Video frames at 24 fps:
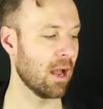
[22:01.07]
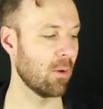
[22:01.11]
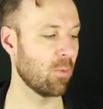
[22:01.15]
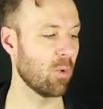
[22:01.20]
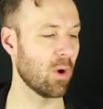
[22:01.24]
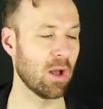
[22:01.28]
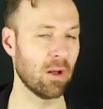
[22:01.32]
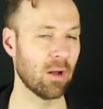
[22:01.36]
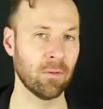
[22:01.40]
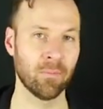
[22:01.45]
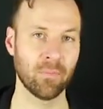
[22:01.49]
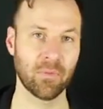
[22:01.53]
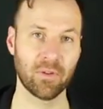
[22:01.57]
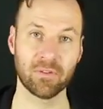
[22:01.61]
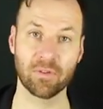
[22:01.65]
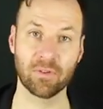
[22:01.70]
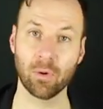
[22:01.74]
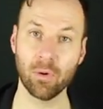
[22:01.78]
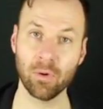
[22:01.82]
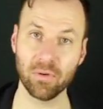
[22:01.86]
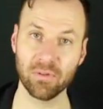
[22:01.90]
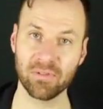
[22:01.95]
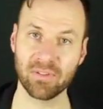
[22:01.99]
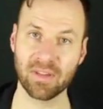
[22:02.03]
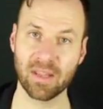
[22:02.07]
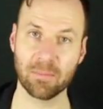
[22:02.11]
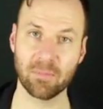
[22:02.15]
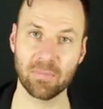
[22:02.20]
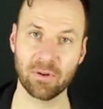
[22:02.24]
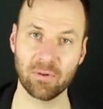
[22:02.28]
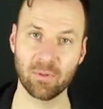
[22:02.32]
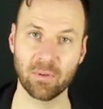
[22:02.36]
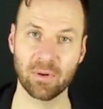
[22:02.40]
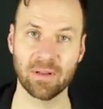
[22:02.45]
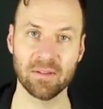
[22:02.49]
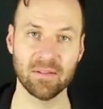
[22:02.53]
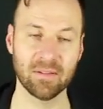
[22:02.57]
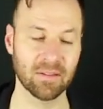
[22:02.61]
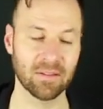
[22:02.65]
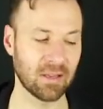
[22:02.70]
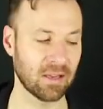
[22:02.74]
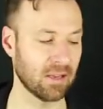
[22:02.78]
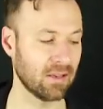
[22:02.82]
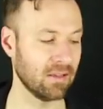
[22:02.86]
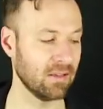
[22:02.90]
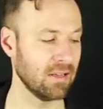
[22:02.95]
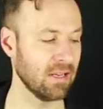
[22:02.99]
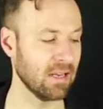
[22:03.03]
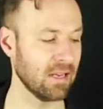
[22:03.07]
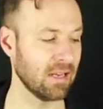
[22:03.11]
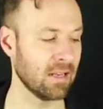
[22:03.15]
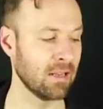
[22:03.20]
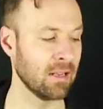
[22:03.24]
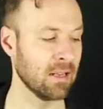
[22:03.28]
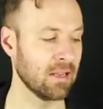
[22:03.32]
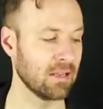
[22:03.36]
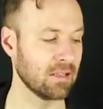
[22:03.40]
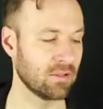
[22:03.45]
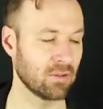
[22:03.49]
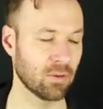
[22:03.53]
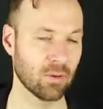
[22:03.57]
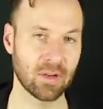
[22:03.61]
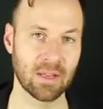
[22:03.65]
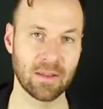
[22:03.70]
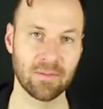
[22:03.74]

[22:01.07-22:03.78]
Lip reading: well, there's a whole step between C and D. So